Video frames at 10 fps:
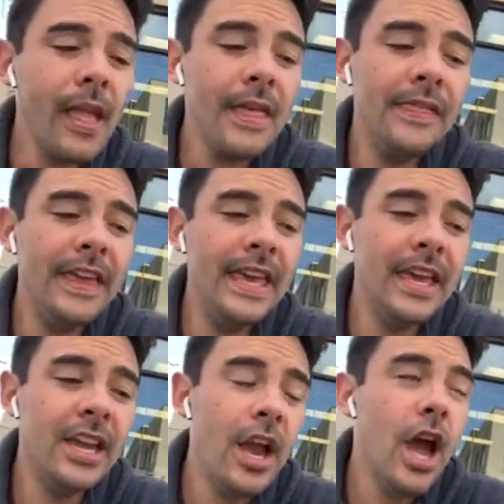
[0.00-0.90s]

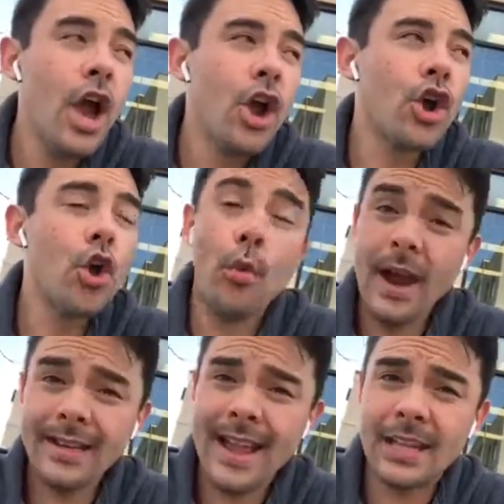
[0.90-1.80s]
the
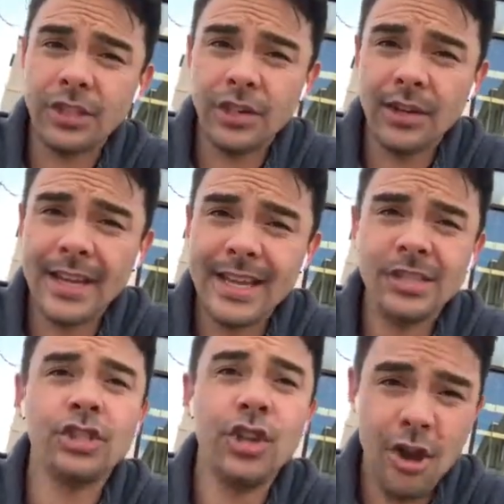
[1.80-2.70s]
correct answer
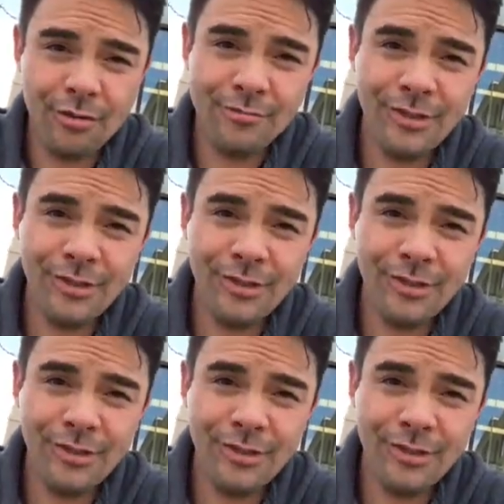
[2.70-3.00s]
is no.